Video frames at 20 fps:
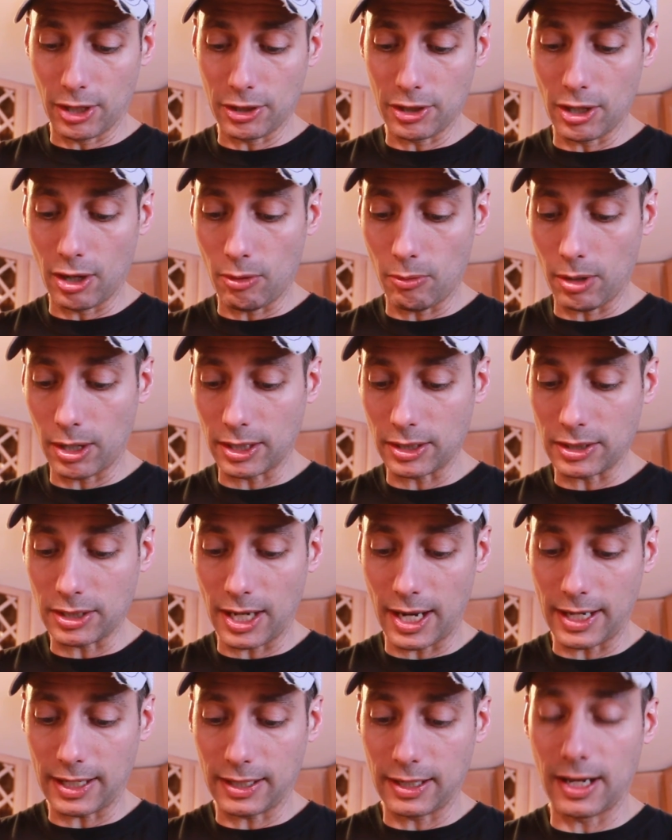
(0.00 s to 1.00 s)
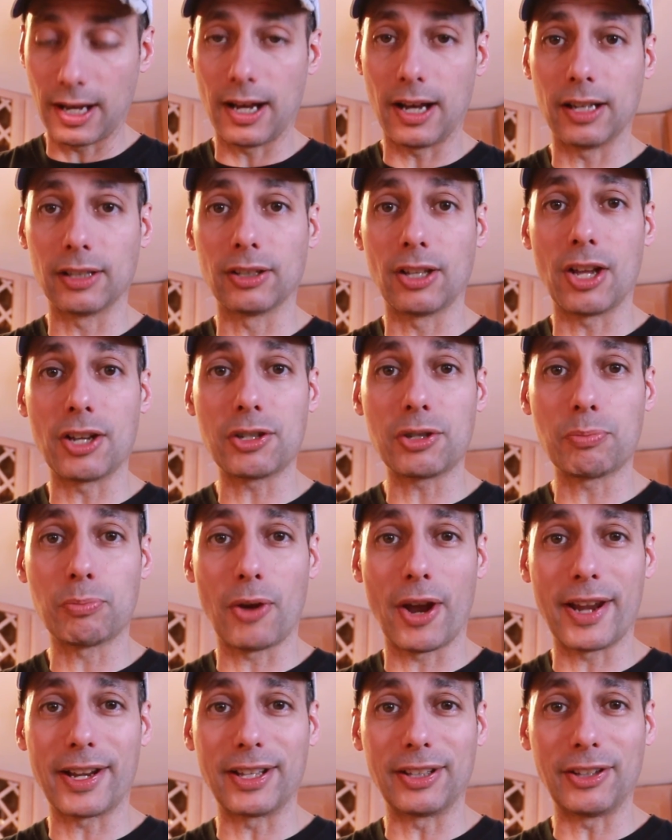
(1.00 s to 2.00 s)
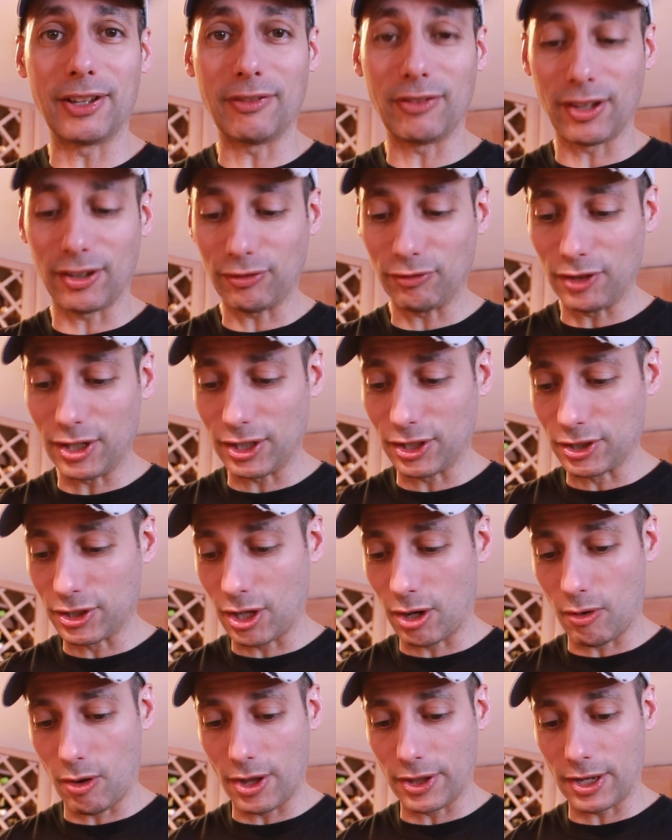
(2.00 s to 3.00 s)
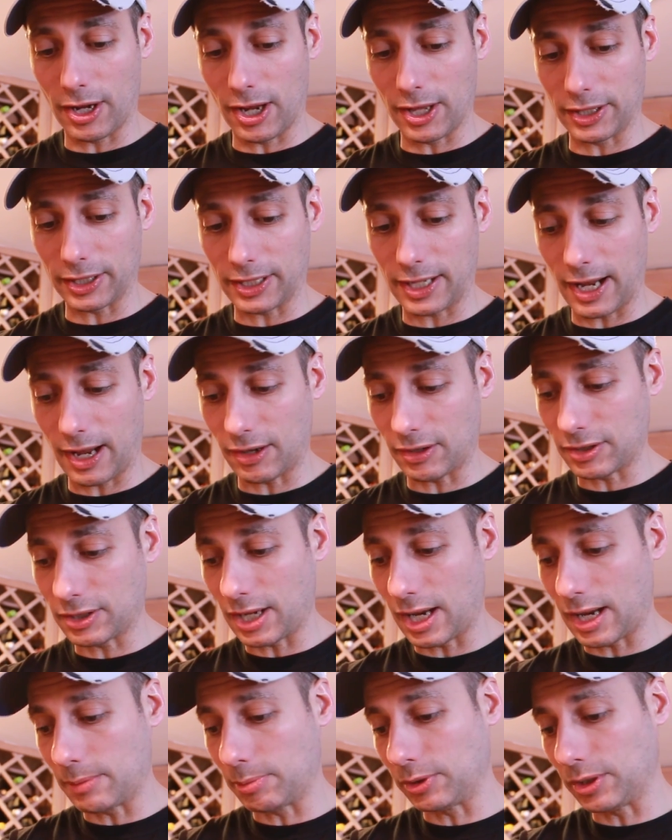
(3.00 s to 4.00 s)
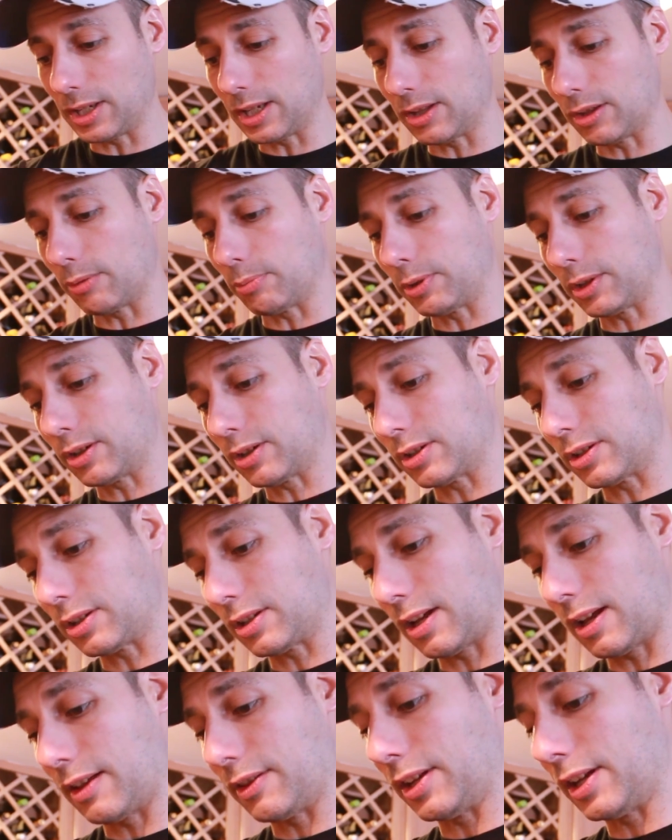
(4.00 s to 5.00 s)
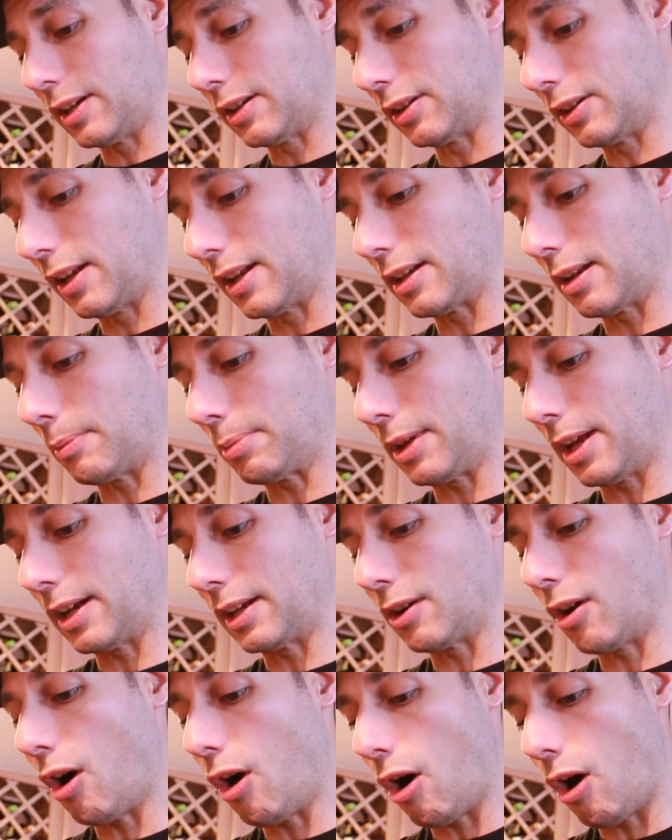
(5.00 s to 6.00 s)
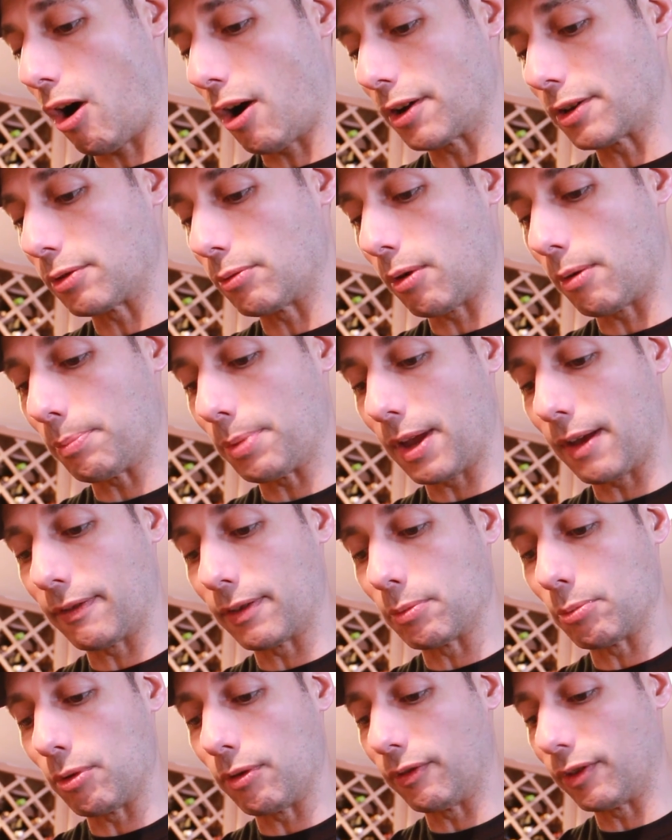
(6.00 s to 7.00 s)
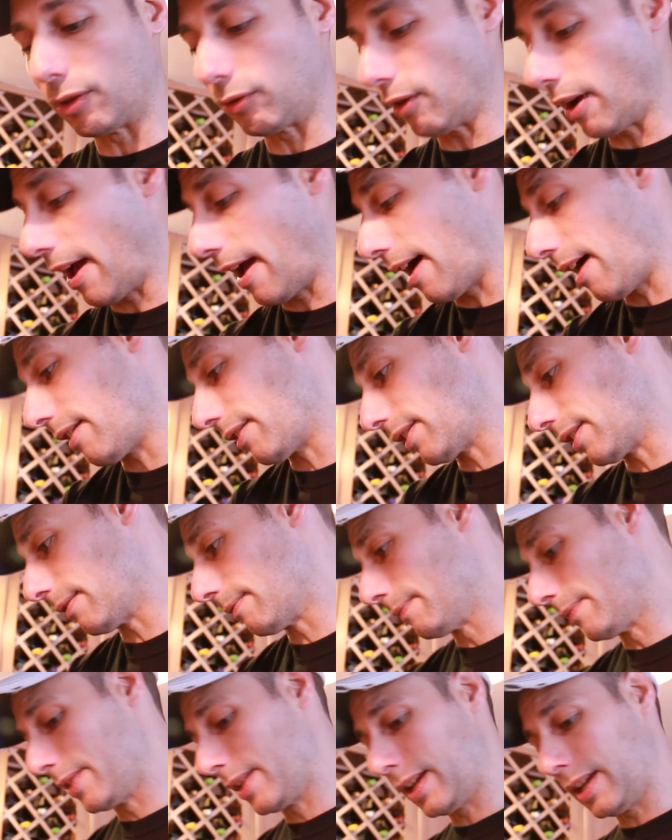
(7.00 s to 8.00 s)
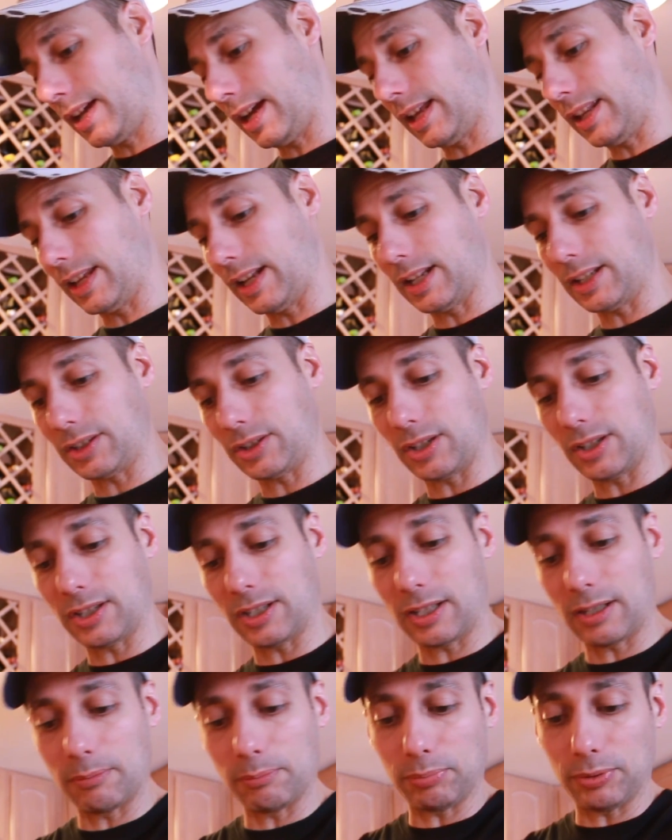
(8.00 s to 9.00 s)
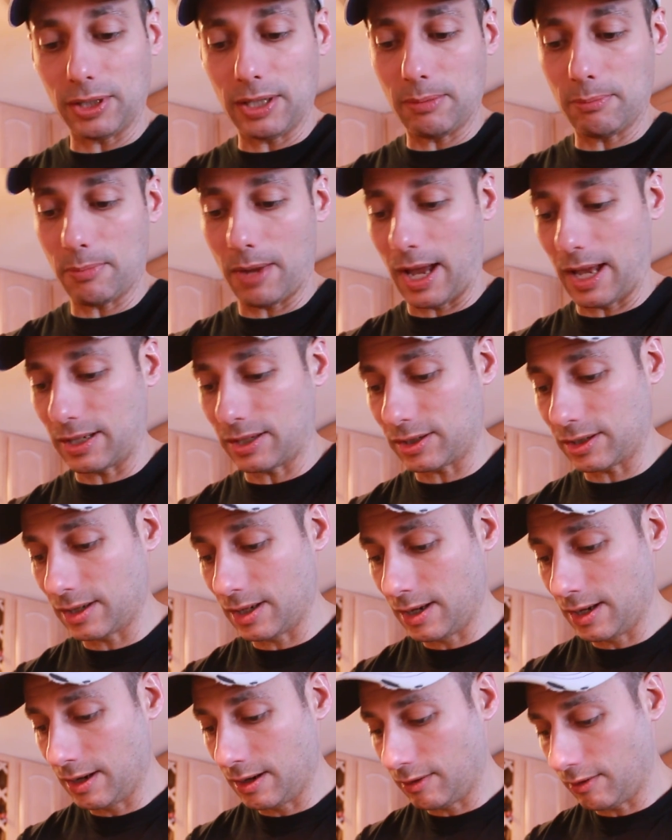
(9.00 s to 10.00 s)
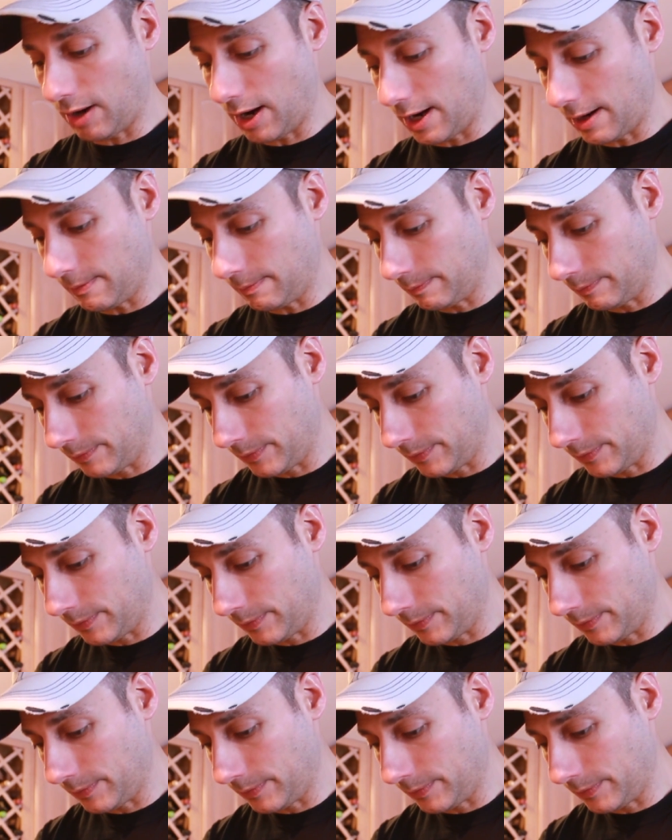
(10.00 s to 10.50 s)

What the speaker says: know, you don't want to take a lunch break and leave this filo dough on the counter table either, because then it'll end up getting hard. You won't be able to move it around, and then it's just a complete mess, right?